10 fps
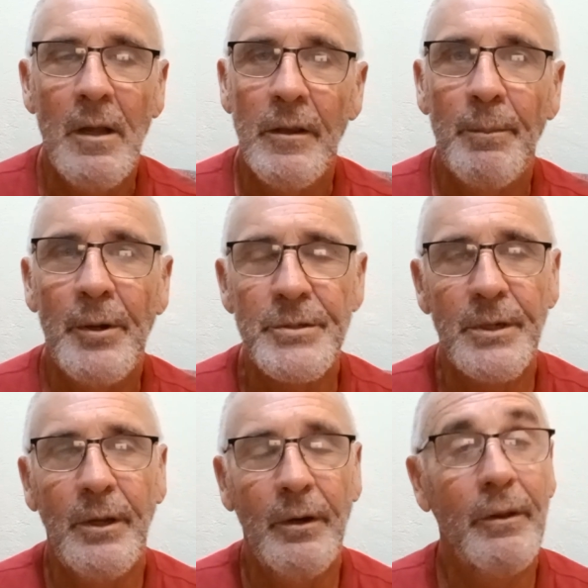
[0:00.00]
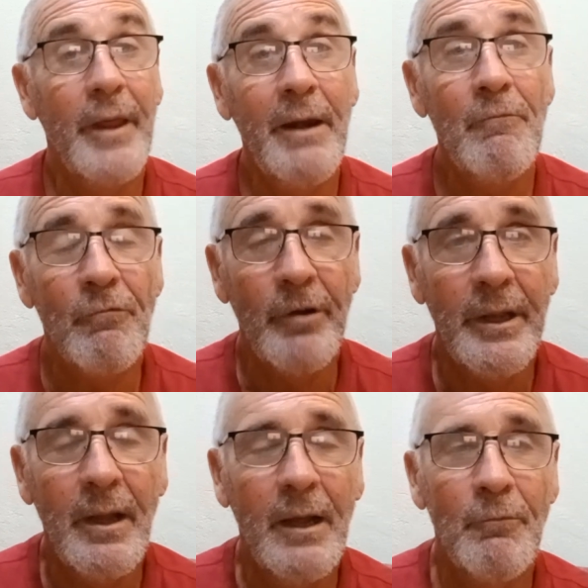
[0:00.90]
The prosecutor then
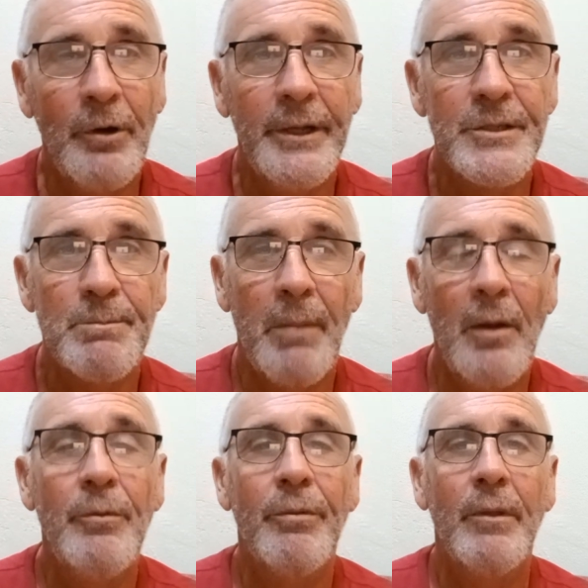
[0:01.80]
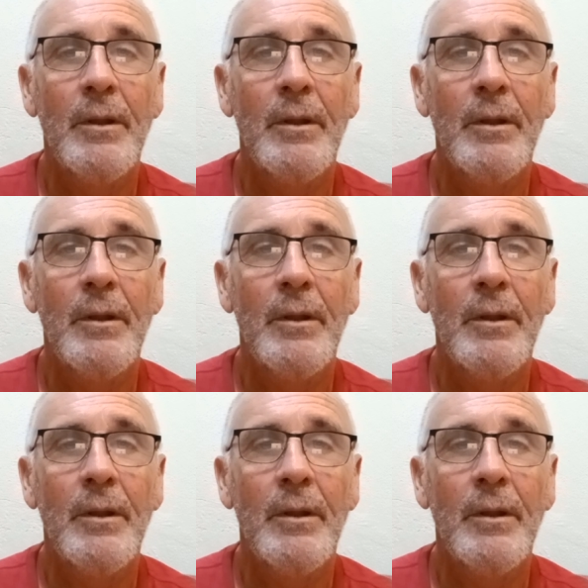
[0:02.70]
reads both